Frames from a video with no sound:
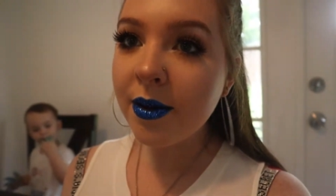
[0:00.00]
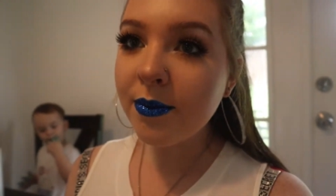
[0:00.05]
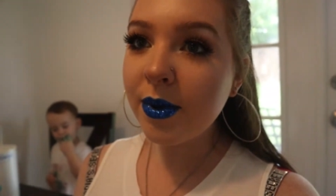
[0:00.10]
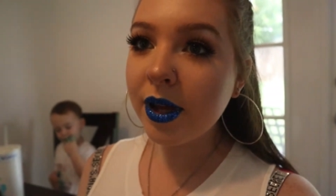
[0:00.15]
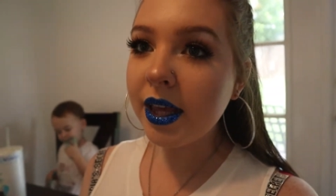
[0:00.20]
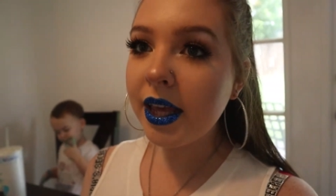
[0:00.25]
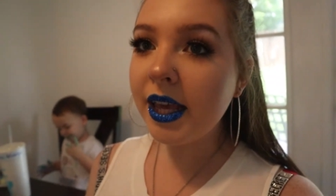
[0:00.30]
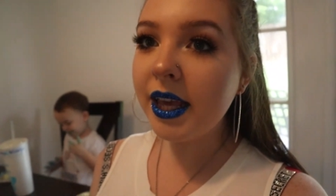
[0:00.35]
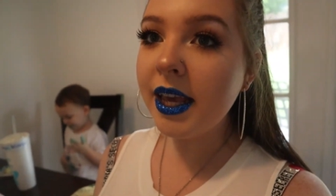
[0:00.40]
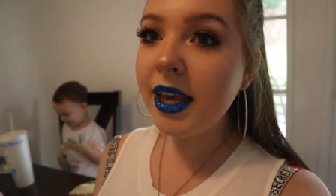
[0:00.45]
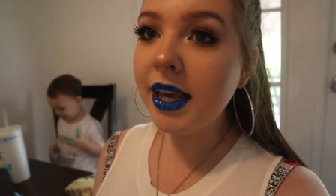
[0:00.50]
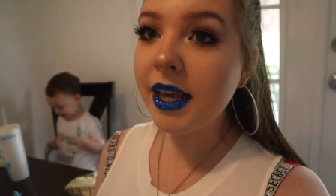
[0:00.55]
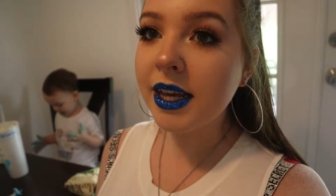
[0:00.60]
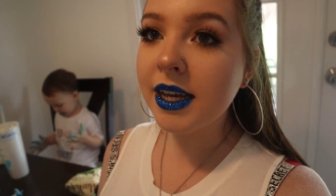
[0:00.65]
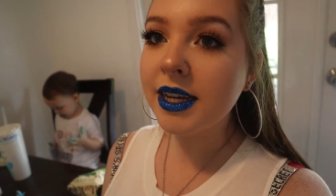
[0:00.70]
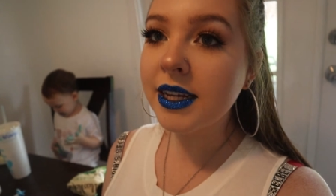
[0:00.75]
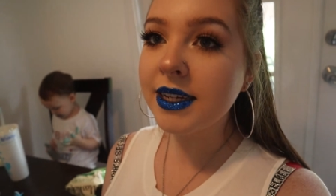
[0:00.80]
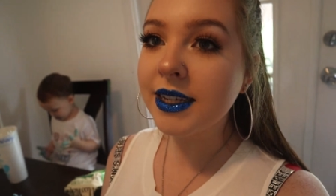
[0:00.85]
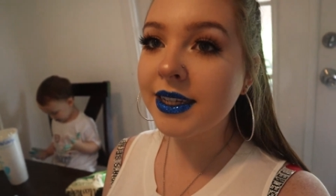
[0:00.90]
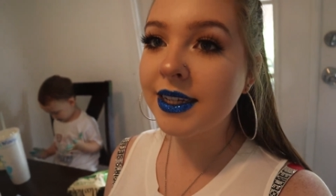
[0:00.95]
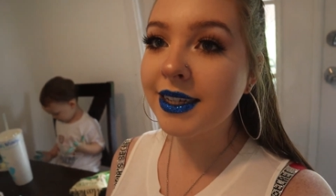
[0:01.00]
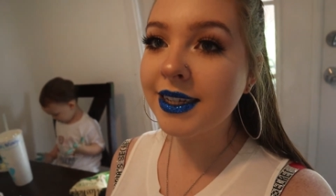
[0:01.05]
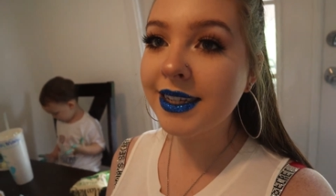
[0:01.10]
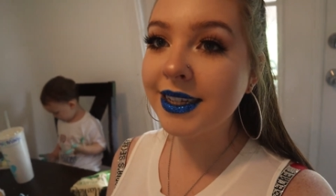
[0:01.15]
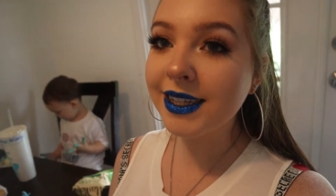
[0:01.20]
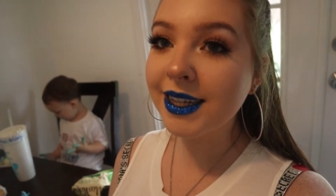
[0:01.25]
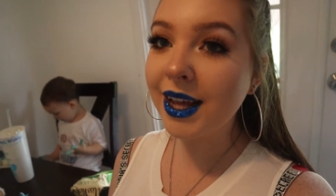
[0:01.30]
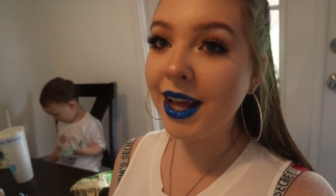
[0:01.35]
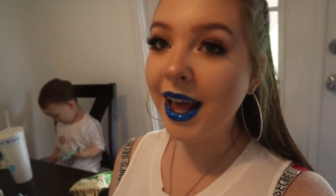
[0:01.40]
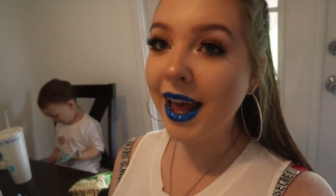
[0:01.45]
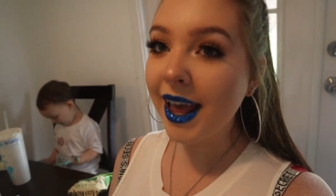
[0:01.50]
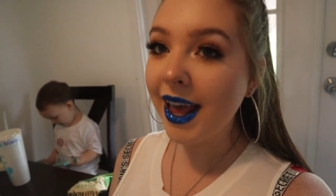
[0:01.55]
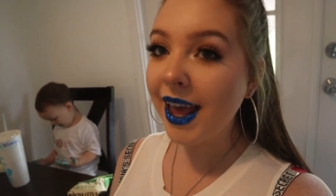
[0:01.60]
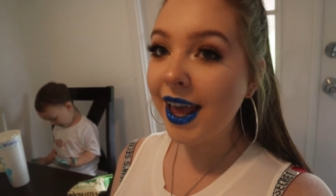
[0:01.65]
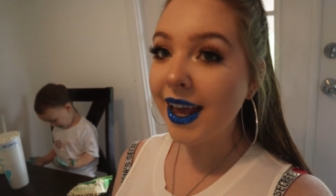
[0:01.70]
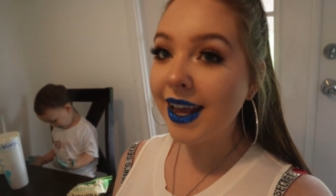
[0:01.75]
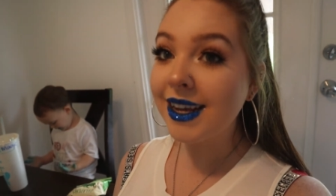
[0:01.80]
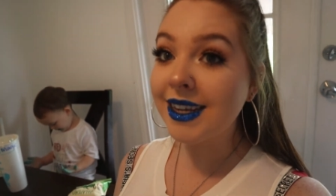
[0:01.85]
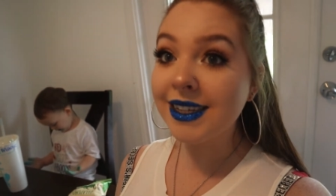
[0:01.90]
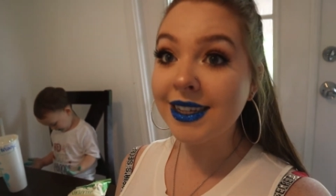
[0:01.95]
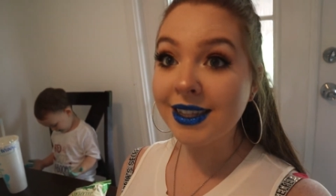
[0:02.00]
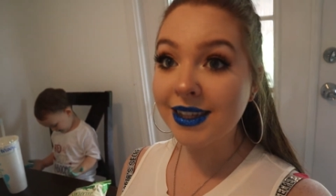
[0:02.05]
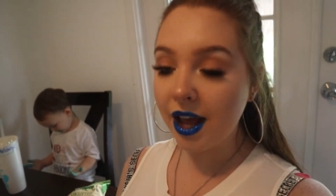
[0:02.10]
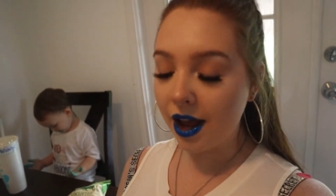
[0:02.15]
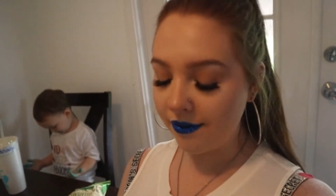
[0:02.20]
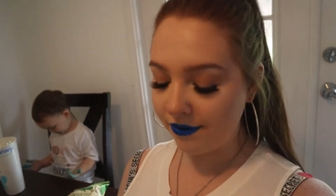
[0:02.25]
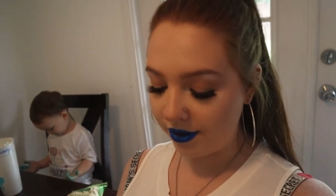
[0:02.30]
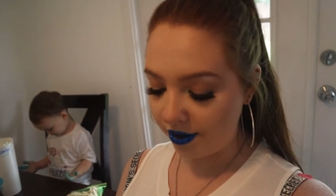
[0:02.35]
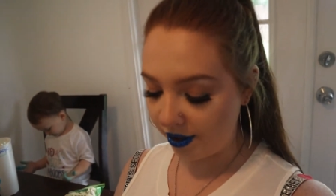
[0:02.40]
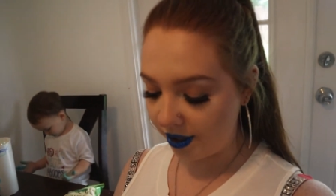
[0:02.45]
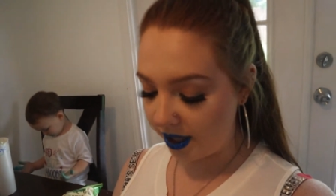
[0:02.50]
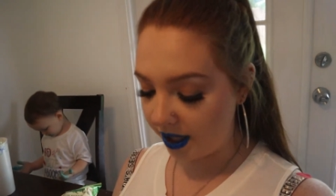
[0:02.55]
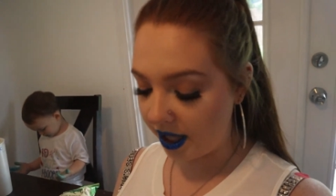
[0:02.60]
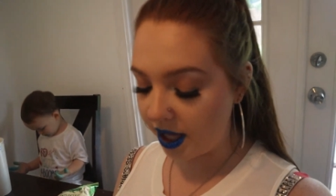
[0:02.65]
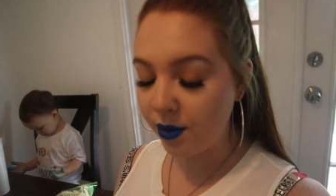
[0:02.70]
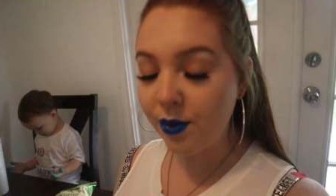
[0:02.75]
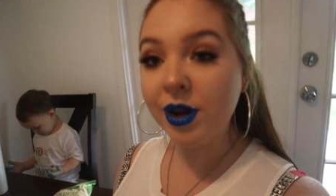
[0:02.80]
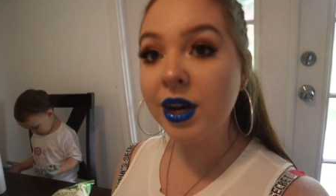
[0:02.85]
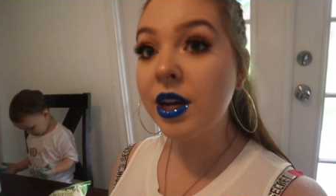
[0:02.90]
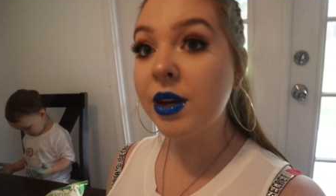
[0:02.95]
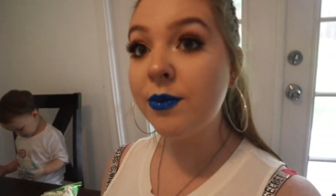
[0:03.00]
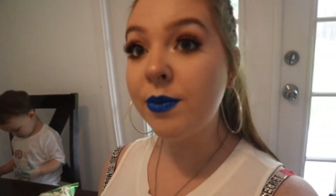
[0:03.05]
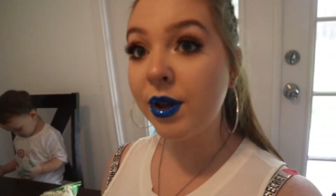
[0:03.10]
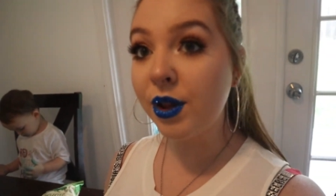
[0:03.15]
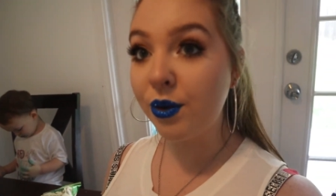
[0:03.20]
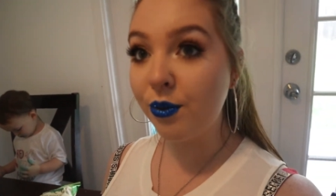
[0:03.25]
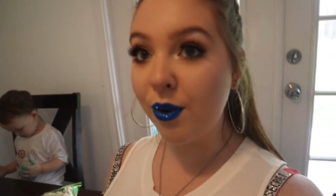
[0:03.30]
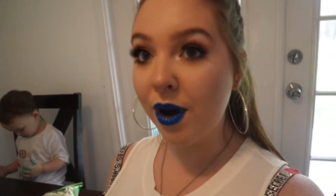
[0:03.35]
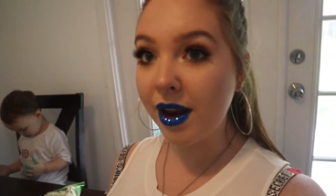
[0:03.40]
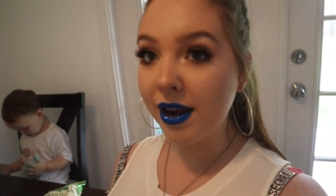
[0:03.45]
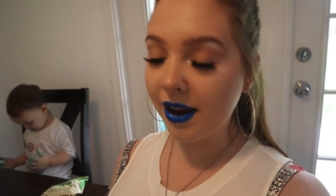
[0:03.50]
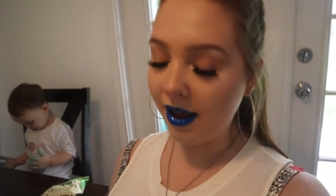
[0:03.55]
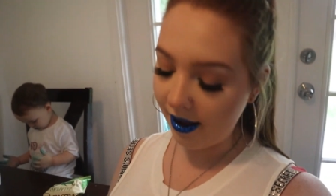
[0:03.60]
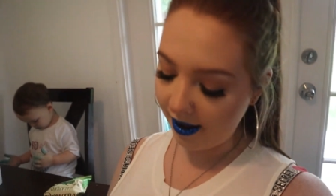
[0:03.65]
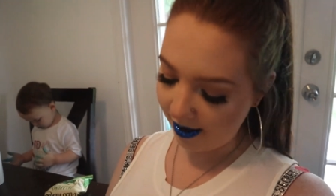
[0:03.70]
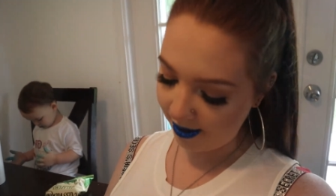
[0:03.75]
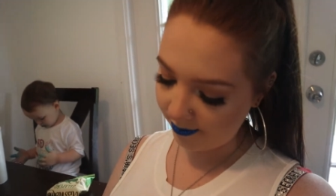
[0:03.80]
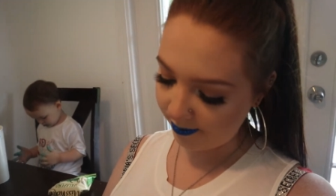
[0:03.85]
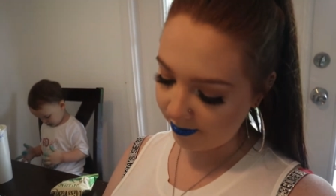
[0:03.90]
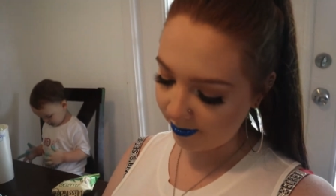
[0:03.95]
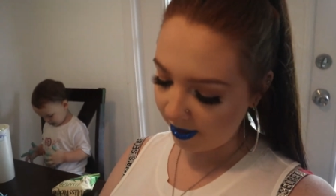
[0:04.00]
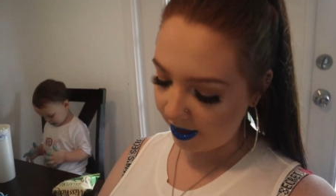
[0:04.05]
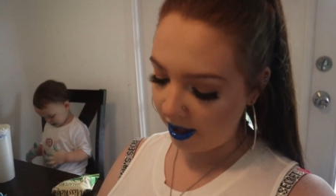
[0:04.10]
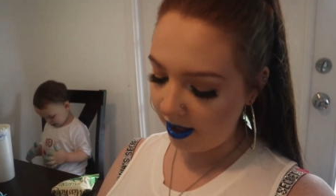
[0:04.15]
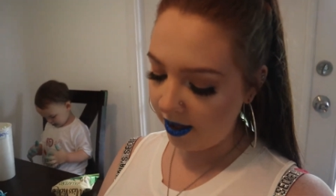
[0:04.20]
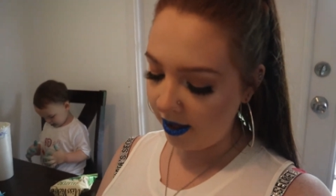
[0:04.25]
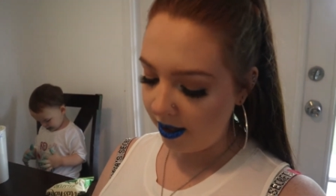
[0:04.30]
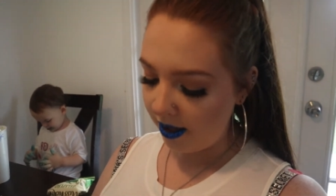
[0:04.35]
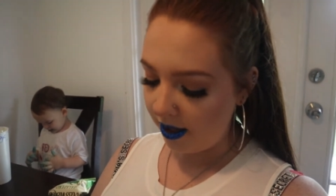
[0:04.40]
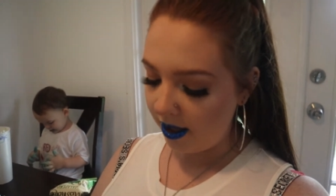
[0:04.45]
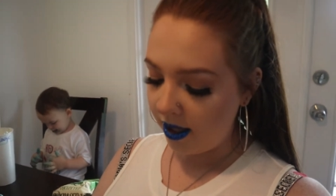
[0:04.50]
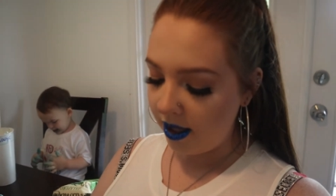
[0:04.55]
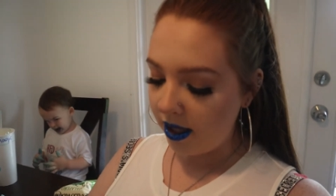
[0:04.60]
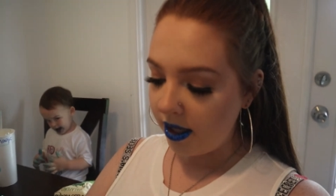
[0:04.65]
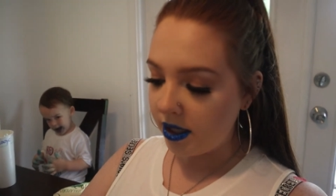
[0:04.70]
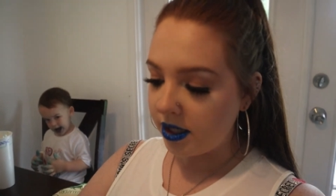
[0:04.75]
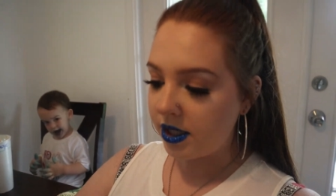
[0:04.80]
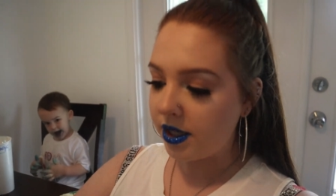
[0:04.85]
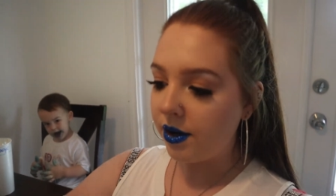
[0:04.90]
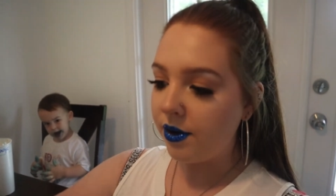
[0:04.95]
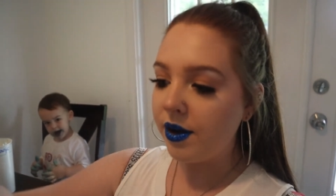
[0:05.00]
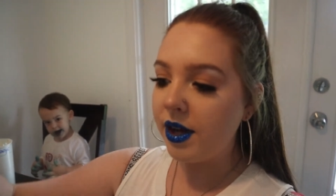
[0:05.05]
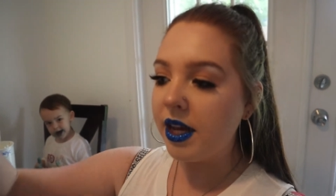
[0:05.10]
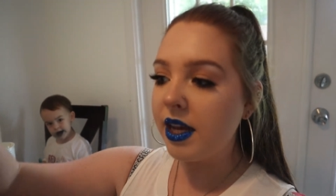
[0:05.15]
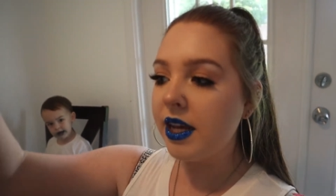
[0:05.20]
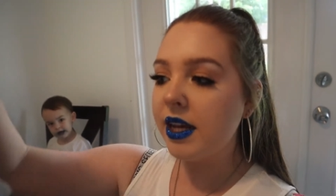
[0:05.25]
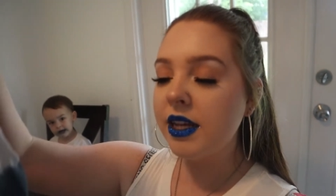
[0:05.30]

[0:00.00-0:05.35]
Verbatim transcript: But he is covered. He wanted a blue one. So